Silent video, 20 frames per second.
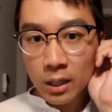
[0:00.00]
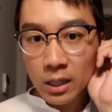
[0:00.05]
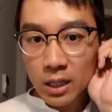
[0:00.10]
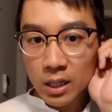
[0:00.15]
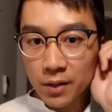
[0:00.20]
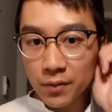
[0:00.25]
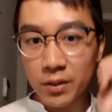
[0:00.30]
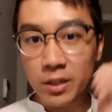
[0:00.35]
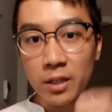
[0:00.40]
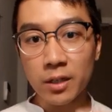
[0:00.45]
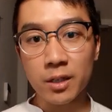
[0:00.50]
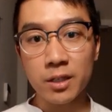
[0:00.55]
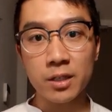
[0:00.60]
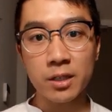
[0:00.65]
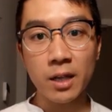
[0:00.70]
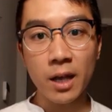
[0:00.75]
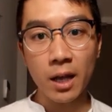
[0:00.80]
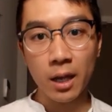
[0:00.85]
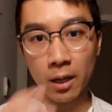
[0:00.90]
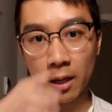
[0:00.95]
Even to this
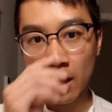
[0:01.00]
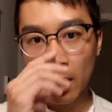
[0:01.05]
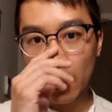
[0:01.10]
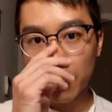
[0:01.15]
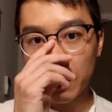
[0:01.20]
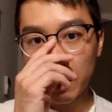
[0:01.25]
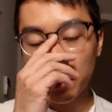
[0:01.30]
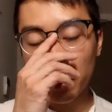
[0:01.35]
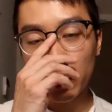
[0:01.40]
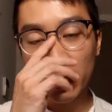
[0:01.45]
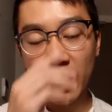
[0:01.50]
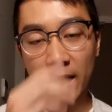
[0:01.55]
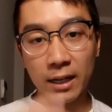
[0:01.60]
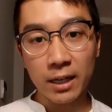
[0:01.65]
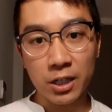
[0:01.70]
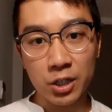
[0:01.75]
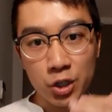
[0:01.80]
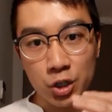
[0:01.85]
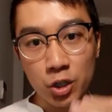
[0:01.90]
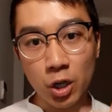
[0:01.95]
day, people can't
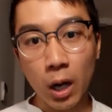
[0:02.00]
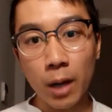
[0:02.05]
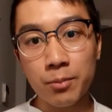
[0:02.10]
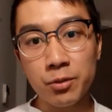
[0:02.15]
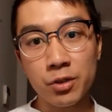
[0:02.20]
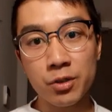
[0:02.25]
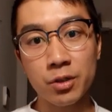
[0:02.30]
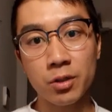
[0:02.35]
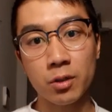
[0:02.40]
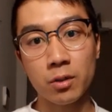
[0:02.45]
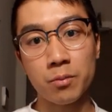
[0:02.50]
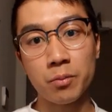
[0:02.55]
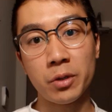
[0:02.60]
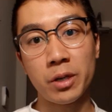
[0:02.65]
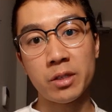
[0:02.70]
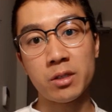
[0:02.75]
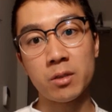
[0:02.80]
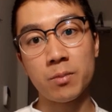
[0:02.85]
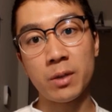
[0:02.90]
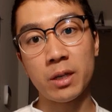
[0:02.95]
get jobs in certain
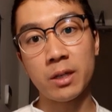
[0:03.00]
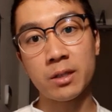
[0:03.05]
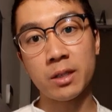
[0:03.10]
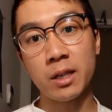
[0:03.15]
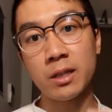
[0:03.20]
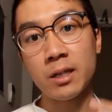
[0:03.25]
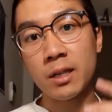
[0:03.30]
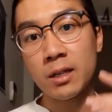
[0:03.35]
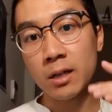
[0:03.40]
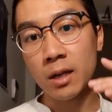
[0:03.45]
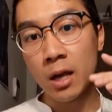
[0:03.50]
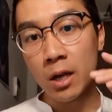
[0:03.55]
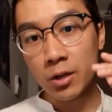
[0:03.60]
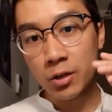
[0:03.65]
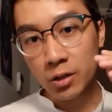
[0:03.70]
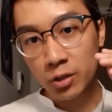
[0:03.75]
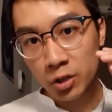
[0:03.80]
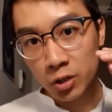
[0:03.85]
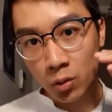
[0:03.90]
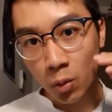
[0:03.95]
places because they didn't
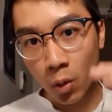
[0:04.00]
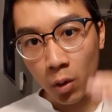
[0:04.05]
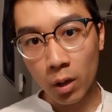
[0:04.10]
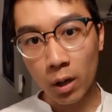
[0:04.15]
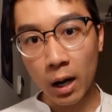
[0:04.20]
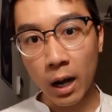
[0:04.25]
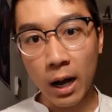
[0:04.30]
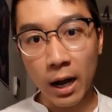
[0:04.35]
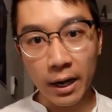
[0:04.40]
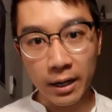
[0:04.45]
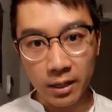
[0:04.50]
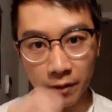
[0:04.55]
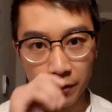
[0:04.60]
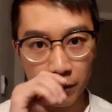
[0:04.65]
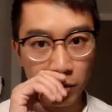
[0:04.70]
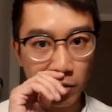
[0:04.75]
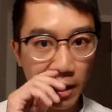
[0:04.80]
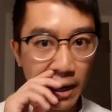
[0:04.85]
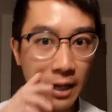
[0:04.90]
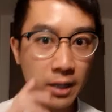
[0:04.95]
score high
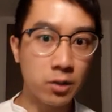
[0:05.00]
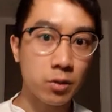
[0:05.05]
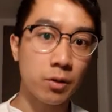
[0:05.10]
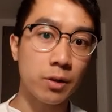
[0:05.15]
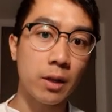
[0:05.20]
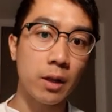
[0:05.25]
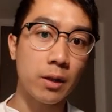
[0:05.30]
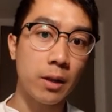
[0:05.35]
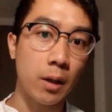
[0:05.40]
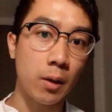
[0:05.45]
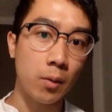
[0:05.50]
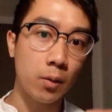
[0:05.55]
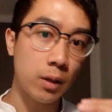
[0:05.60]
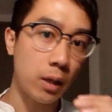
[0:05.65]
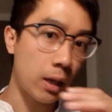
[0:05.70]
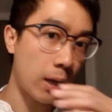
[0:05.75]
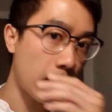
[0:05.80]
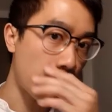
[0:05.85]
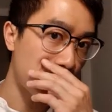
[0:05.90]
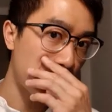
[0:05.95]
enough grades, or
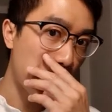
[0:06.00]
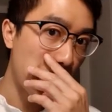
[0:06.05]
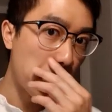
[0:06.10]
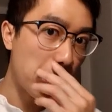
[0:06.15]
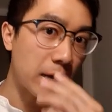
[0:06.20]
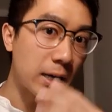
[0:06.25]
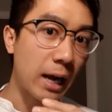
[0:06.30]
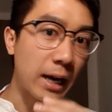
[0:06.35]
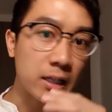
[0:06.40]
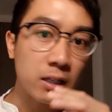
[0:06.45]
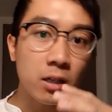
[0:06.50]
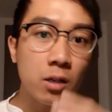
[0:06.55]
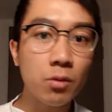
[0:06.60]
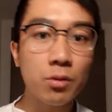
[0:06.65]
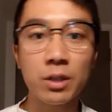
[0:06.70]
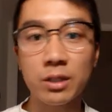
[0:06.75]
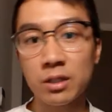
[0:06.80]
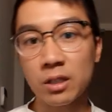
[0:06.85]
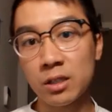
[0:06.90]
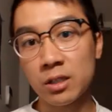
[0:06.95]
they had an
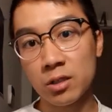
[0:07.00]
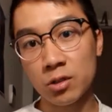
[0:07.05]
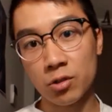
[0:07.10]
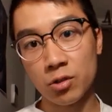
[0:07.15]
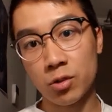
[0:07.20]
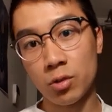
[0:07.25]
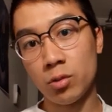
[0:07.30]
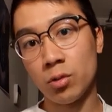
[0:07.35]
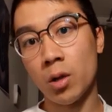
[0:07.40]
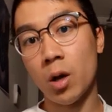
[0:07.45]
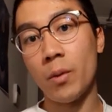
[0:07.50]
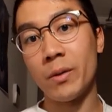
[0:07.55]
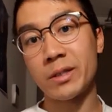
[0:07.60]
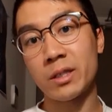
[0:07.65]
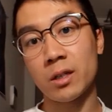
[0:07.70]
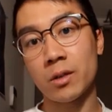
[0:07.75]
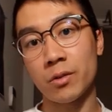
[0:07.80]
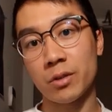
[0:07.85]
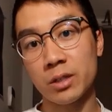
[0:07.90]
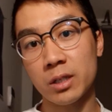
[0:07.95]
IQ that's considered too low, et
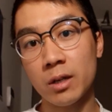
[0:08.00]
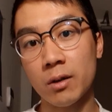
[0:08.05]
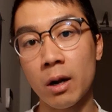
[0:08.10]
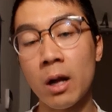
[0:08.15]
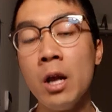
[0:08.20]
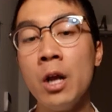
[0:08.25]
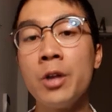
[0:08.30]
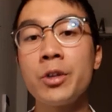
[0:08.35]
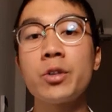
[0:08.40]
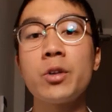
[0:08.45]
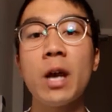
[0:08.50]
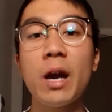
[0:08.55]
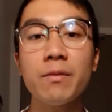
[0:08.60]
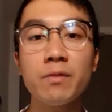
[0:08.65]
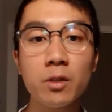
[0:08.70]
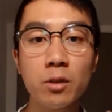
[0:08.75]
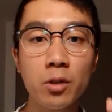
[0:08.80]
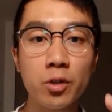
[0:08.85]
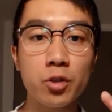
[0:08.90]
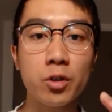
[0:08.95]
cetera, et cetera. So you
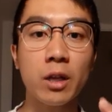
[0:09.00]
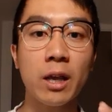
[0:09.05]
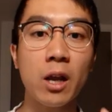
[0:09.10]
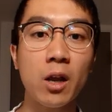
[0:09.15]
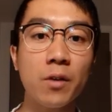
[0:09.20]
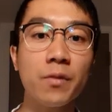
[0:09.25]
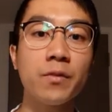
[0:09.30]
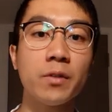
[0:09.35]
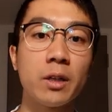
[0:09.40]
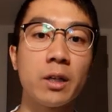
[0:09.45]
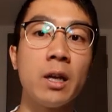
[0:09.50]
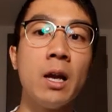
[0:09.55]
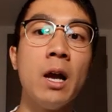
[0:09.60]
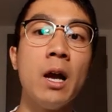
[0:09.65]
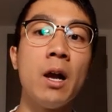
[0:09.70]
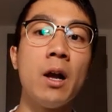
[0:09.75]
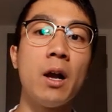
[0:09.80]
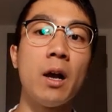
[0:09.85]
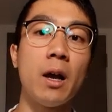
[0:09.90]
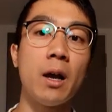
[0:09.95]
have to look carefully
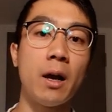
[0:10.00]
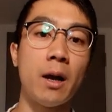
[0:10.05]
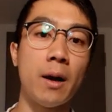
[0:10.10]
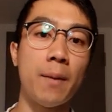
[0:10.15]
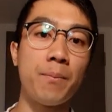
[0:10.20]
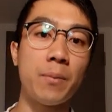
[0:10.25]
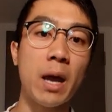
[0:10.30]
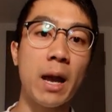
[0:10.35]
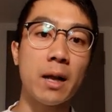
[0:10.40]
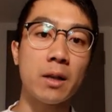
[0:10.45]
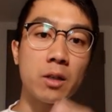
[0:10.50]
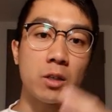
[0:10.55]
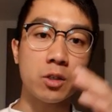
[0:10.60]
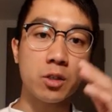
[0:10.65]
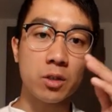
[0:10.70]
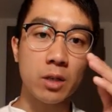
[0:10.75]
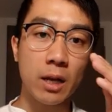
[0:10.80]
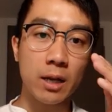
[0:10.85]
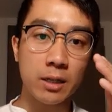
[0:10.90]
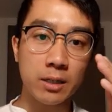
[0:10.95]

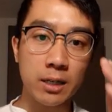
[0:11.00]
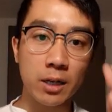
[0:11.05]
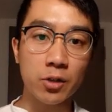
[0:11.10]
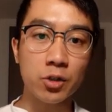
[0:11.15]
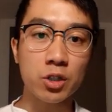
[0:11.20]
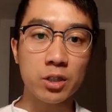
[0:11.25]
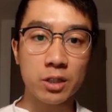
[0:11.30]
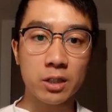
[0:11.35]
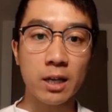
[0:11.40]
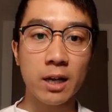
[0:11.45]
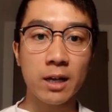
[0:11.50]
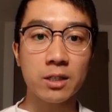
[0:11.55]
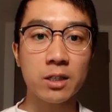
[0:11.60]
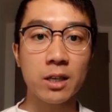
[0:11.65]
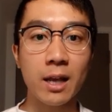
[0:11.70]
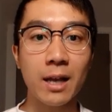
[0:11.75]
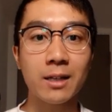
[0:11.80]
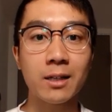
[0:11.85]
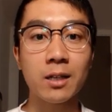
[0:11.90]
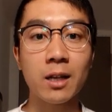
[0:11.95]
at intelligence tests
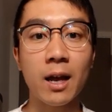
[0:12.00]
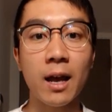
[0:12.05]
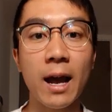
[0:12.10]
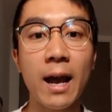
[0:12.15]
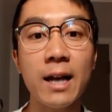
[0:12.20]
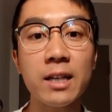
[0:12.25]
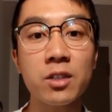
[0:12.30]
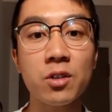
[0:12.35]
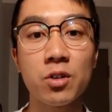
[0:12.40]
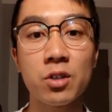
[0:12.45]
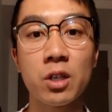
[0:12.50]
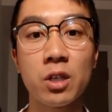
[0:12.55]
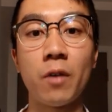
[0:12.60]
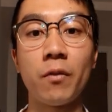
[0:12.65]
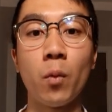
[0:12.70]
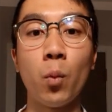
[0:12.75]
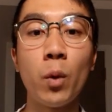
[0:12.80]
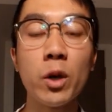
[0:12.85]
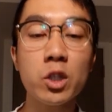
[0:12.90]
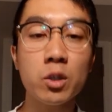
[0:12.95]
and to ask
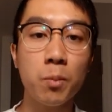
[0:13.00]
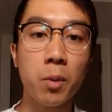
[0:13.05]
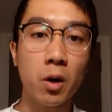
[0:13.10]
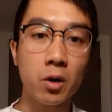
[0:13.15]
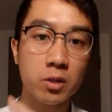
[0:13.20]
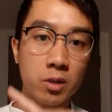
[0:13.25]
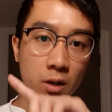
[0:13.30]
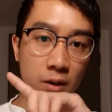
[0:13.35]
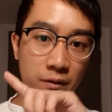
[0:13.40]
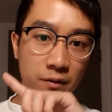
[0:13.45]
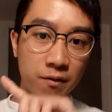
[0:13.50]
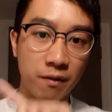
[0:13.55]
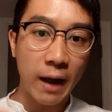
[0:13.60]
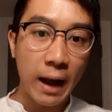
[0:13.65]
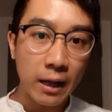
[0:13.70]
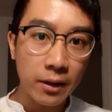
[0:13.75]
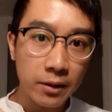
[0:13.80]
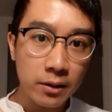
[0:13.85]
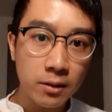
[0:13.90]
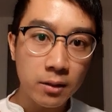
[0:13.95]
yourself which parts are
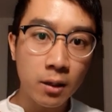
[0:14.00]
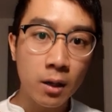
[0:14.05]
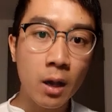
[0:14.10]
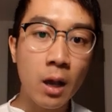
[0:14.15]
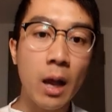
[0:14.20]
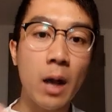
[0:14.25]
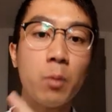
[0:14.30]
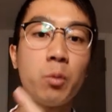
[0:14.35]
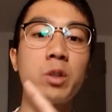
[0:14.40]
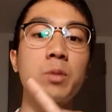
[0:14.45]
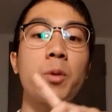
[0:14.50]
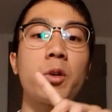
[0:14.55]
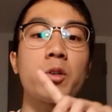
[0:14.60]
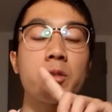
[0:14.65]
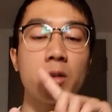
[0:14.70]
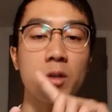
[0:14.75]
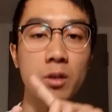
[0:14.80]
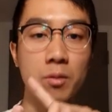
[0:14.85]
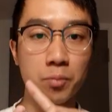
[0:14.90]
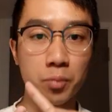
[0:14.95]
valid and which
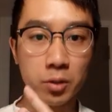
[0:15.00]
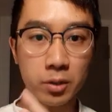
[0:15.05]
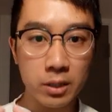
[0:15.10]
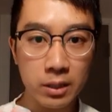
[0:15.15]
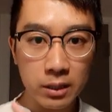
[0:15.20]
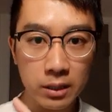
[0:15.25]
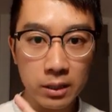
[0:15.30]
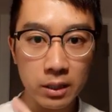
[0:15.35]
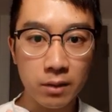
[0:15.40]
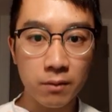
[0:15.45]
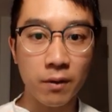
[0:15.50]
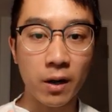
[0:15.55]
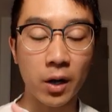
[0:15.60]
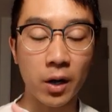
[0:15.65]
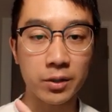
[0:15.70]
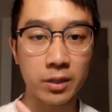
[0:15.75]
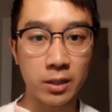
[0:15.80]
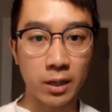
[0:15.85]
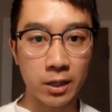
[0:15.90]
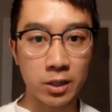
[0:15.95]
parts are completely
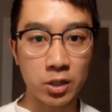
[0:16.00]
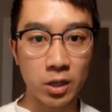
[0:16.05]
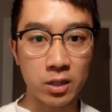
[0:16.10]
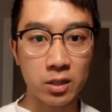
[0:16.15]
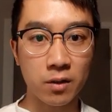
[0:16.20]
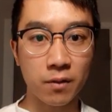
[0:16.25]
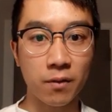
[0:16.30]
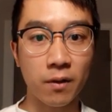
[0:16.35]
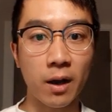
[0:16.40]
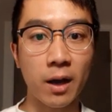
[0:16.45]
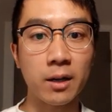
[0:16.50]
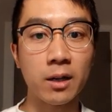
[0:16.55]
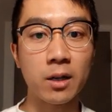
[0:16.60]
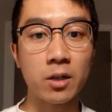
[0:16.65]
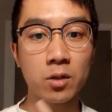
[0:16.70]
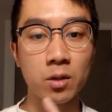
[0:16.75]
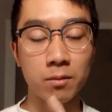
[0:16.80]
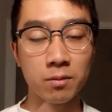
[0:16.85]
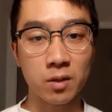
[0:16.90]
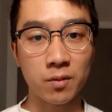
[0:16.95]
invalid and unjustified
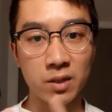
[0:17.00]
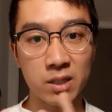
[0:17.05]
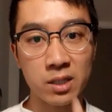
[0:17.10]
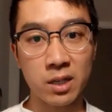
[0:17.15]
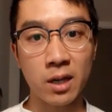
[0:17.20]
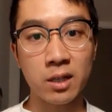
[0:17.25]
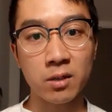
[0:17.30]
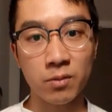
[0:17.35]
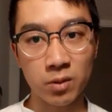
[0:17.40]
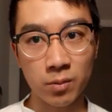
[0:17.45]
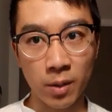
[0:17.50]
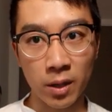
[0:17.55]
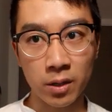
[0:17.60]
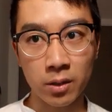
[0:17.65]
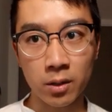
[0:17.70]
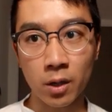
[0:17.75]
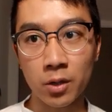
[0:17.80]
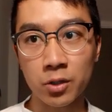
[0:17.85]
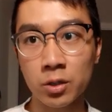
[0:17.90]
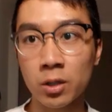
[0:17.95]
in terms of its scientific
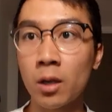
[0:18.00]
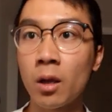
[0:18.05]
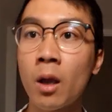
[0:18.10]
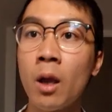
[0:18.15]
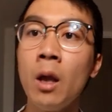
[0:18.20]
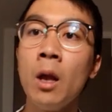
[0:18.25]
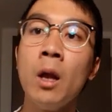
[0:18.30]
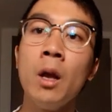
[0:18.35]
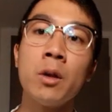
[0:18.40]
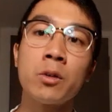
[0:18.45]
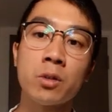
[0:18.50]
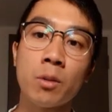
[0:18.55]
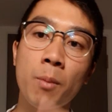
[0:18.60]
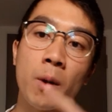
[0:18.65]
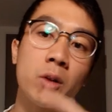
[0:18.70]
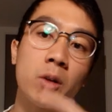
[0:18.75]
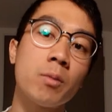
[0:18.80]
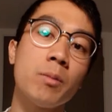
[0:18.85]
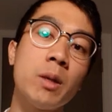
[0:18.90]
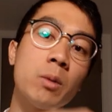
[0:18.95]
methodology. So
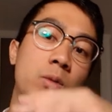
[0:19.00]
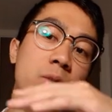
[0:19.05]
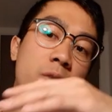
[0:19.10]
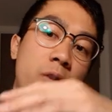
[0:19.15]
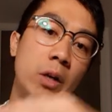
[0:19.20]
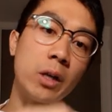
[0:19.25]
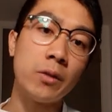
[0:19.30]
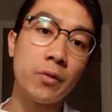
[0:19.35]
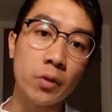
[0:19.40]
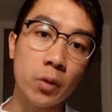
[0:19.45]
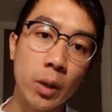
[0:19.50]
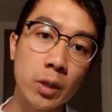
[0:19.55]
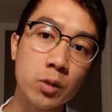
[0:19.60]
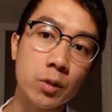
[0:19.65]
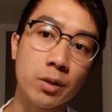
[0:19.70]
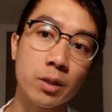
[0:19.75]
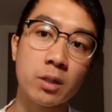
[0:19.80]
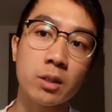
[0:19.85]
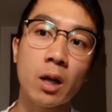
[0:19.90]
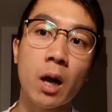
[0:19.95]
Margaret Mead was very
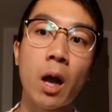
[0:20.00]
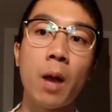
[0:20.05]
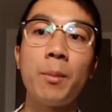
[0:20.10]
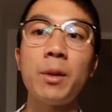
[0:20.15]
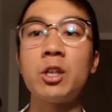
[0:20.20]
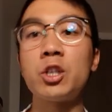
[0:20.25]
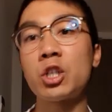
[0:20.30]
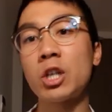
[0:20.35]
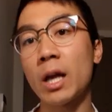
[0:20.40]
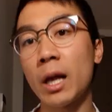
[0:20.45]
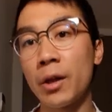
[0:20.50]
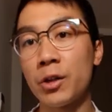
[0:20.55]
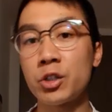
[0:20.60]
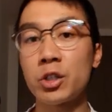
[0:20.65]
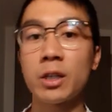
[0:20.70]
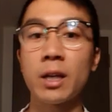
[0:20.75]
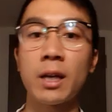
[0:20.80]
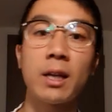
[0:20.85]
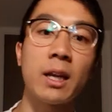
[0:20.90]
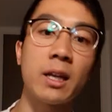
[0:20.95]
influential at this time in
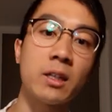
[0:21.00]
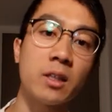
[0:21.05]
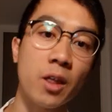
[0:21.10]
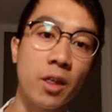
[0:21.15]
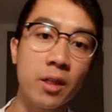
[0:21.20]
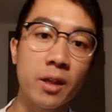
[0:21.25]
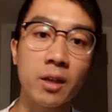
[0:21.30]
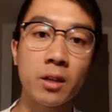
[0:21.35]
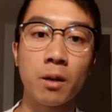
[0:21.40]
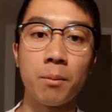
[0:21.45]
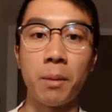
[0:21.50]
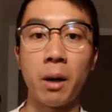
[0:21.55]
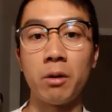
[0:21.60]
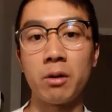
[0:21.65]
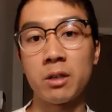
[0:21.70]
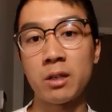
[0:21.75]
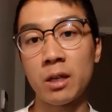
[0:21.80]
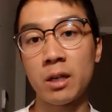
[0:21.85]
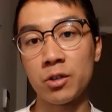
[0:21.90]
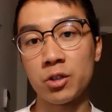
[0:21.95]
challenging and getting to think
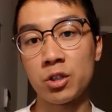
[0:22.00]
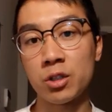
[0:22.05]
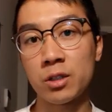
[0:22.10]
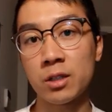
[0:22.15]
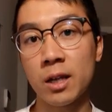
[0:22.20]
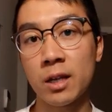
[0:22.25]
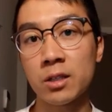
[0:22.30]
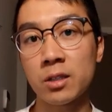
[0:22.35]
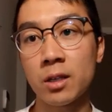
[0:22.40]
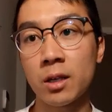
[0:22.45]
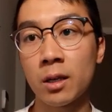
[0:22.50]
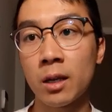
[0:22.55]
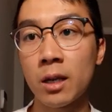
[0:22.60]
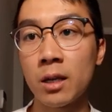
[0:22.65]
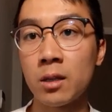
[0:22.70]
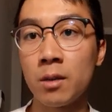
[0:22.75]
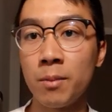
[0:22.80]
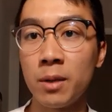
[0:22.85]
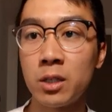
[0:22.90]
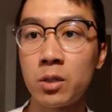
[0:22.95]
about intelligence testing
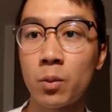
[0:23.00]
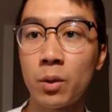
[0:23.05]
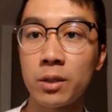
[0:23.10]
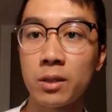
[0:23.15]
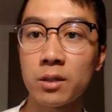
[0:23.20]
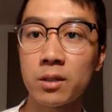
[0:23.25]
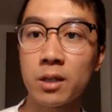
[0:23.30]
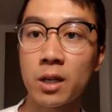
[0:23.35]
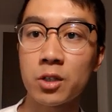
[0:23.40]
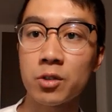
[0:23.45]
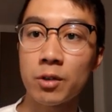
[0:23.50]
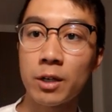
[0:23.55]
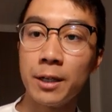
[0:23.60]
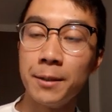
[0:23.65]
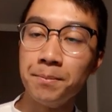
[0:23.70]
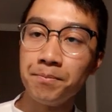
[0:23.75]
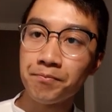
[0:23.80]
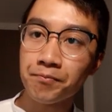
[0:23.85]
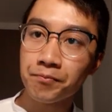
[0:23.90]
in the mid-20th century.